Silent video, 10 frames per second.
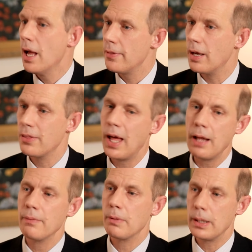Now
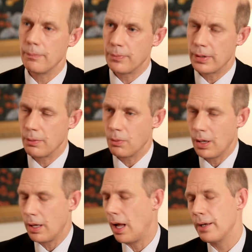that,
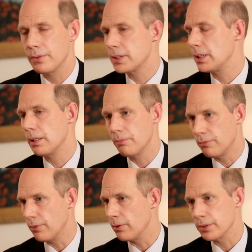I don't see
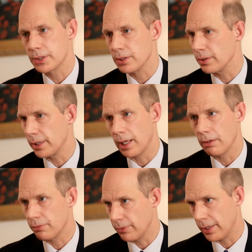voters turning out for